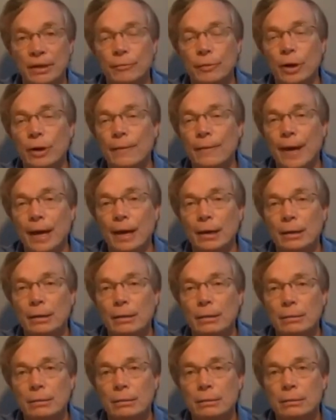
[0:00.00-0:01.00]
Paid for all that.
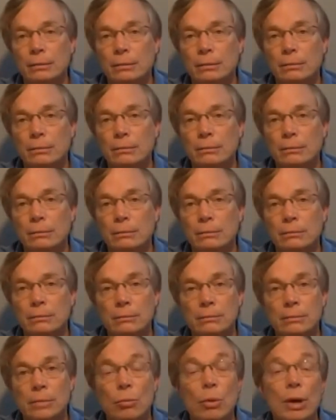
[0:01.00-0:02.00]

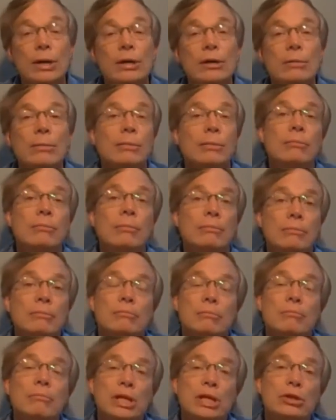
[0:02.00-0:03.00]
Wanted to
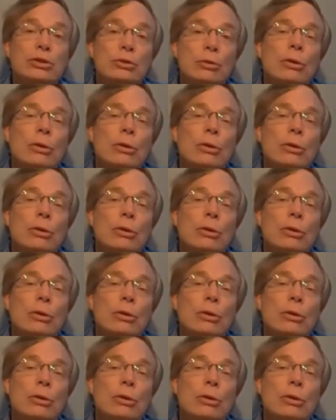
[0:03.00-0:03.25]
be